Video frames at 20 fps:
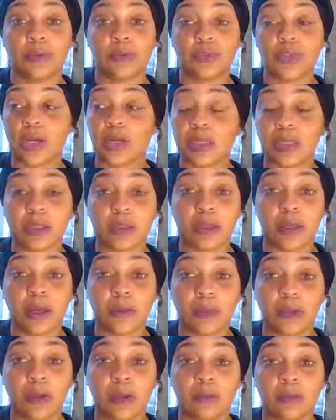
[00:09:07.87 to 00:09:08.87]
trying to get a
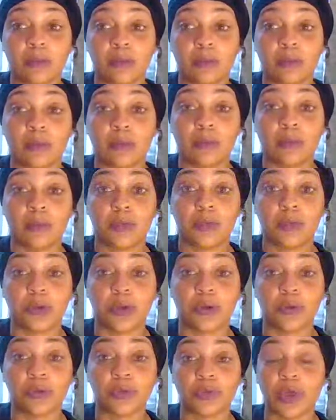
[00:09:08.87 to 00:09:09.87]
come up you
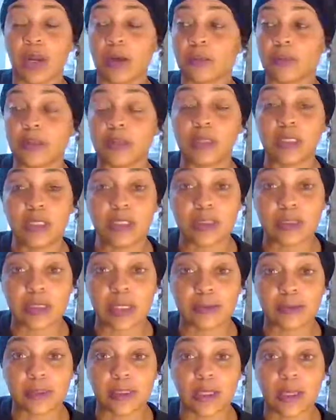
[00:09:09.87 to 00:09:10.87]
know trying to be 10
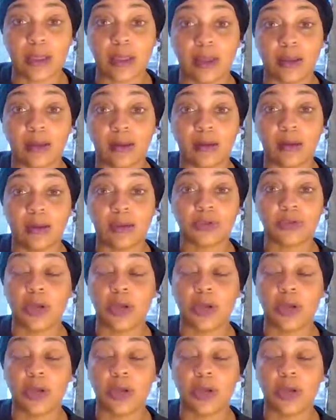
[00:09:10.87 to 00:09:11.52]
steps ahead